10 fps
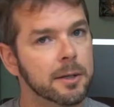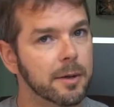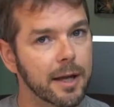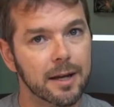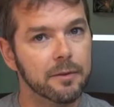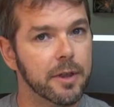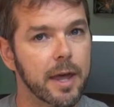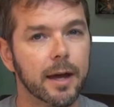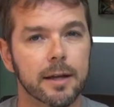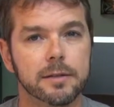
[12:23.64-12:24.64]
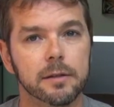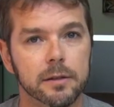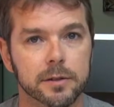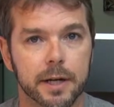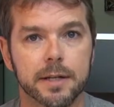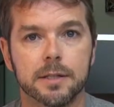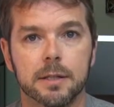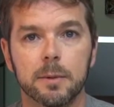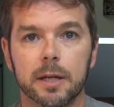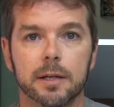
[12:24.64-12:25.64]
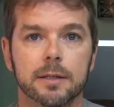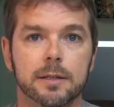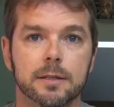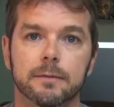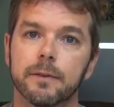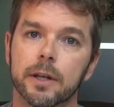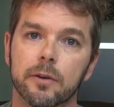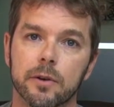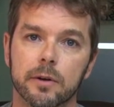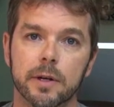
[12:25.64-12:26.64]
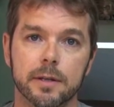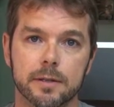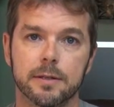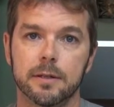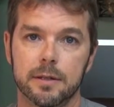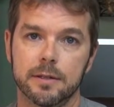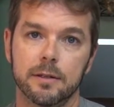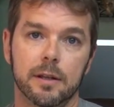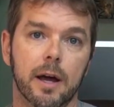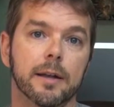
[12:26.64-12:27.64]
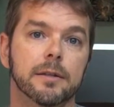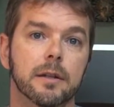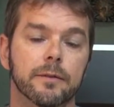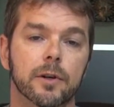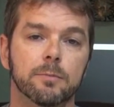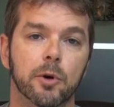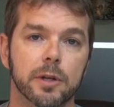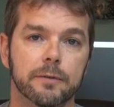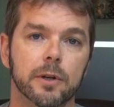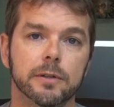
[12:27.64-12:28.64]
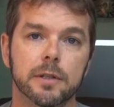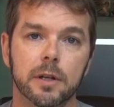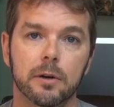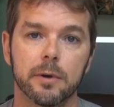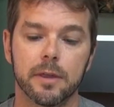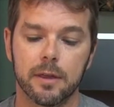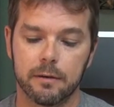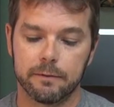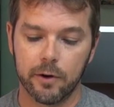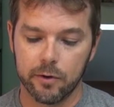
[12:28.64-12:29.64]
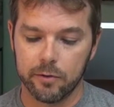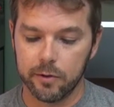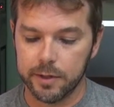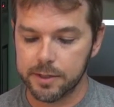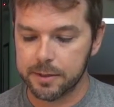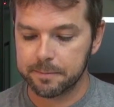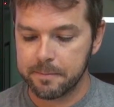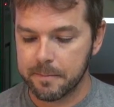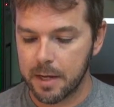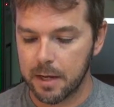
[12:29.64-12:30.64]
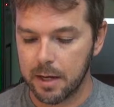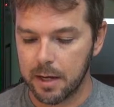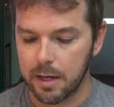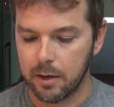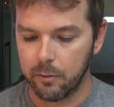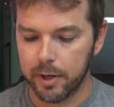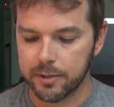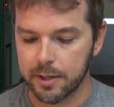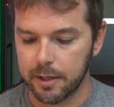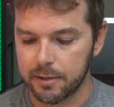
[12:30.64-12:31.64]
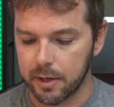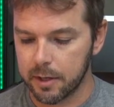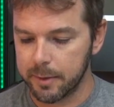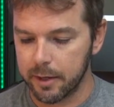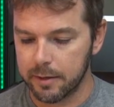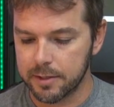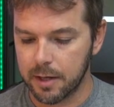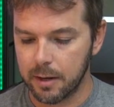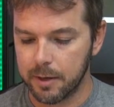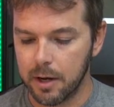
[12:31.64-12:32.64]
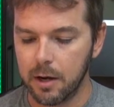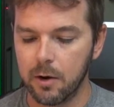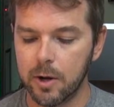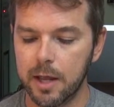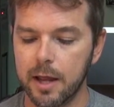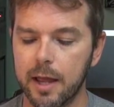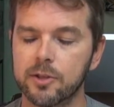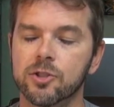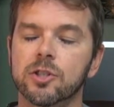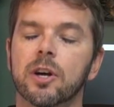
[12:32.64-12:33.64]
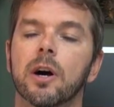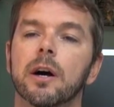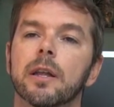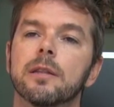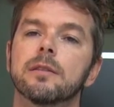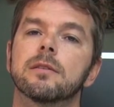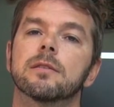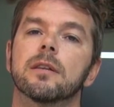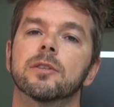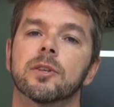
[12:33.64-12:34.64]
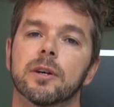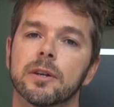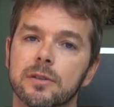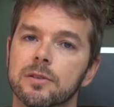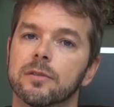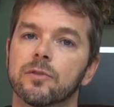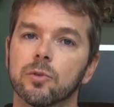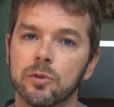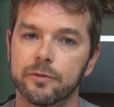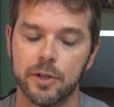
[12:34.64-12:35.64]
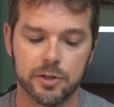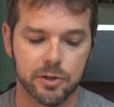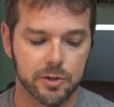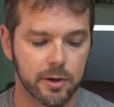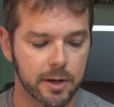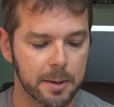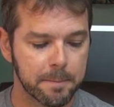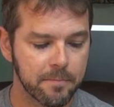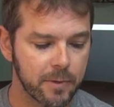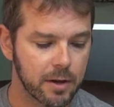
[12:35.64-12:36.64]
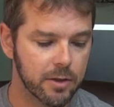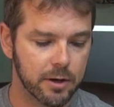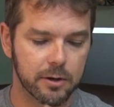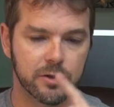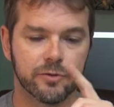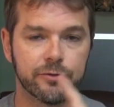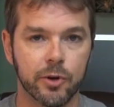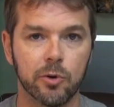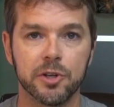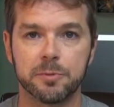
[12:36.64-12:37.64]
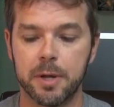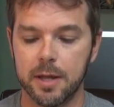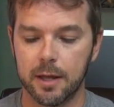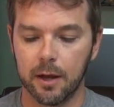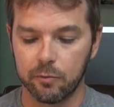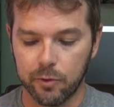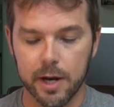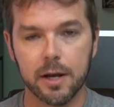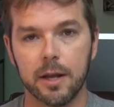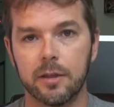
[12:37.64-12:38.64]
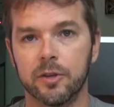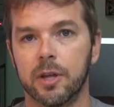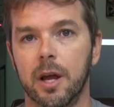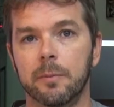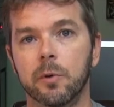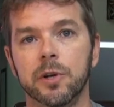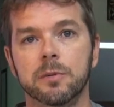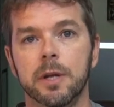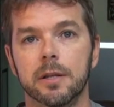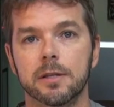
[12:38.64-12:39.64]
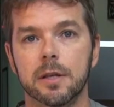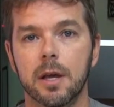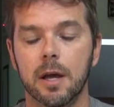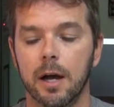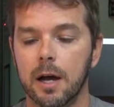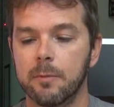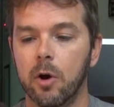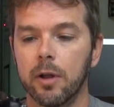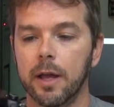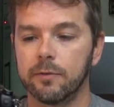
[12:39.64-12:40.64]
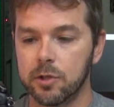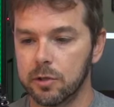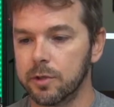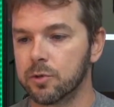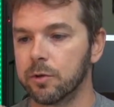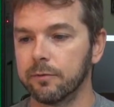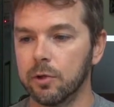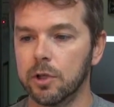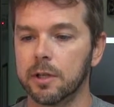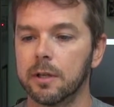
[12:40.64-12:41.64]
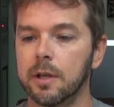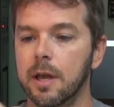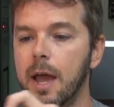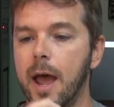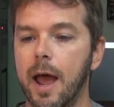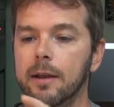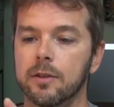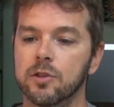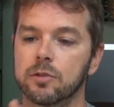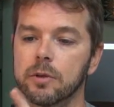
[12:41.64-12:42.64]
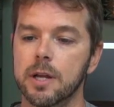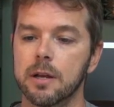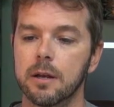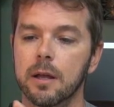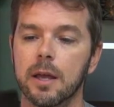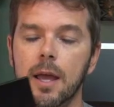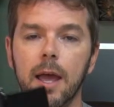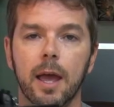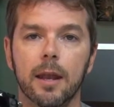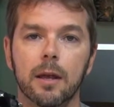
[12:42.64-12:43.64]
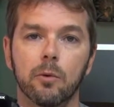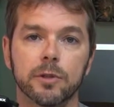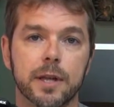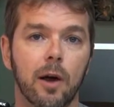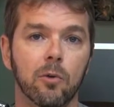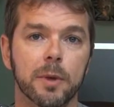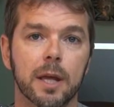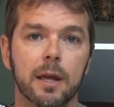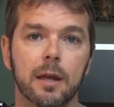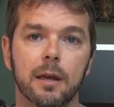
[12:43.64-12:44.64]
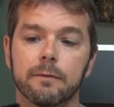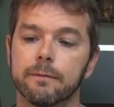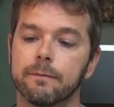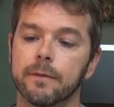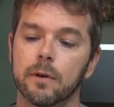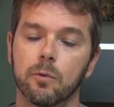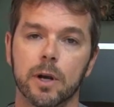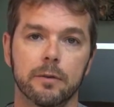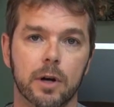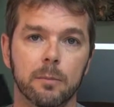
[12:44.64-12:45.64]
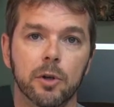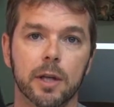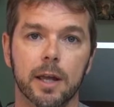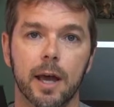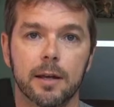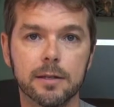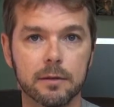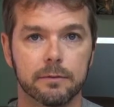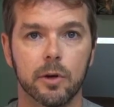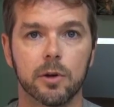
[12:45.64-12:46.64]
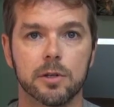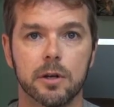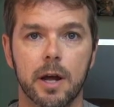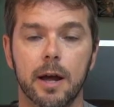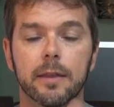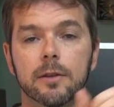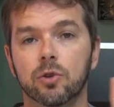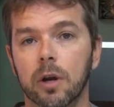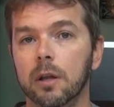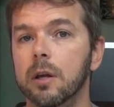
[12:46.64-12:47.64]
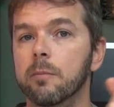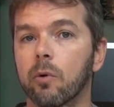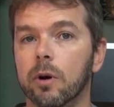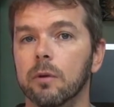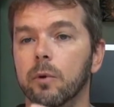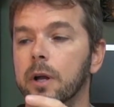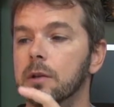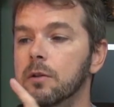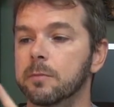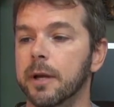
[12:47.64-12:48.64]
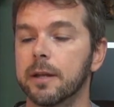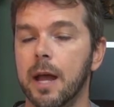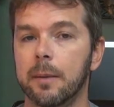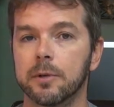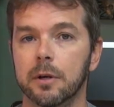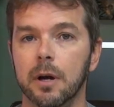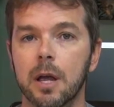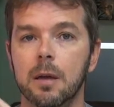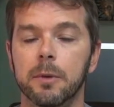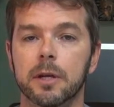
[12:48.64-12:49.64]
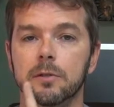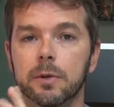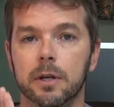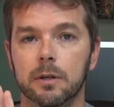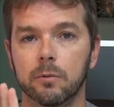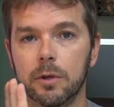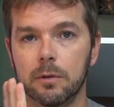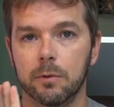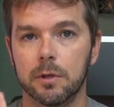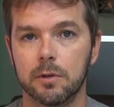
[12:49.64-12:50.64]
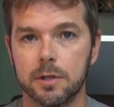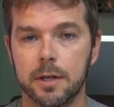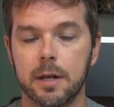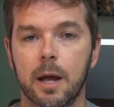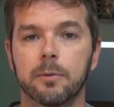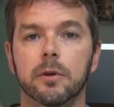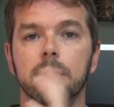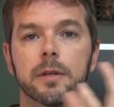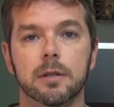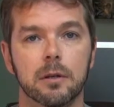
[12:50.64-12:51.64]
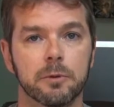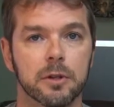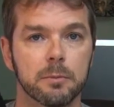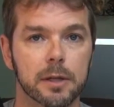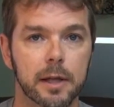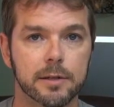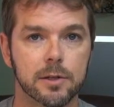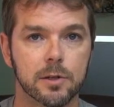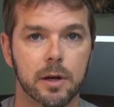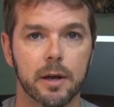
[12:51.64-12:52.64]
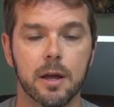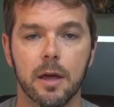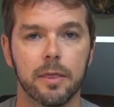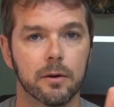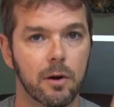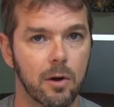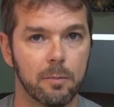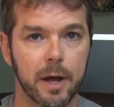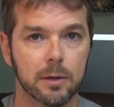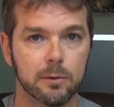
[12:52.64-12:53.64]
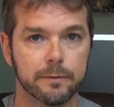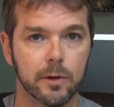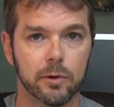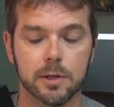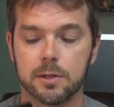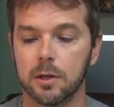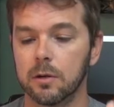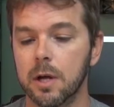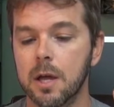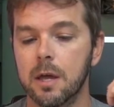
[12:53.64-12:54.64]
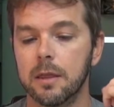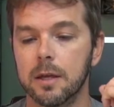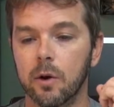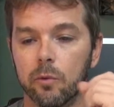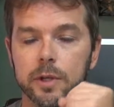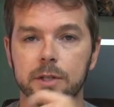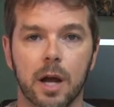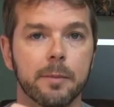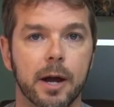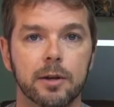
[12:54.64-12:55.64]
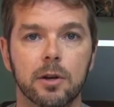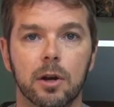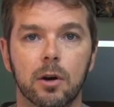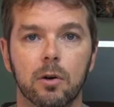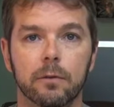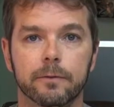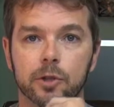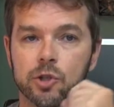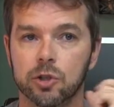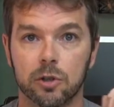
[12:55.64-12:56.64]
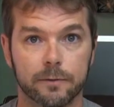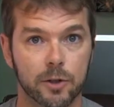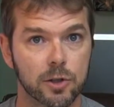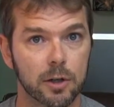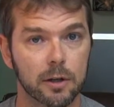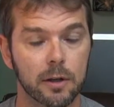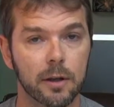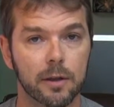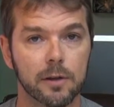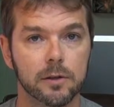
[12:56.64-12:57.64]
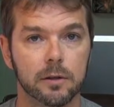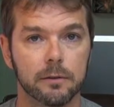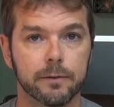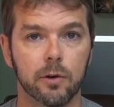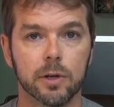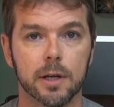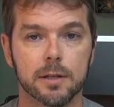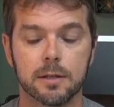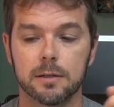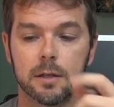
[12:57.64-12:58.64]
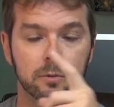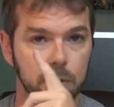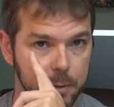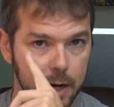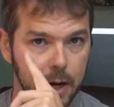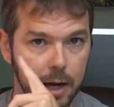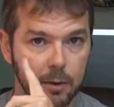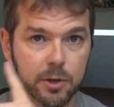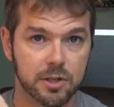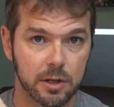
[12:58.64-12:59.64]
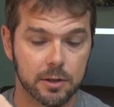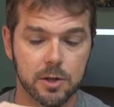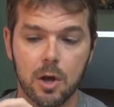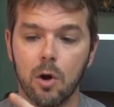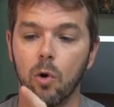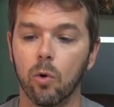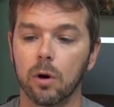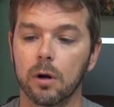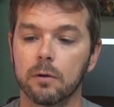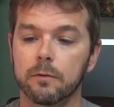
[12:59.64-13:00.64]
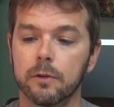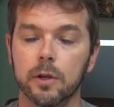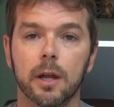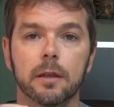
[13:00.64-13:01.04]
and even that gets a little dicey because video noise is a lot more difficult to deal with than photo noise. What else can I talk about this camera? Oh, it has tons and tons of cool features on it. There's focus peaking right in the camera, which means all I have to do is sort of look at the screen and it will tell me if whatever I'm looking at is in focus or not. And that's critically important when I use my adapter, because when you use the adapter on this and you put the big lenses on, they're all manual focus. So the only time I know for certain that things are in focus is either with my eye, which sucks, or looking at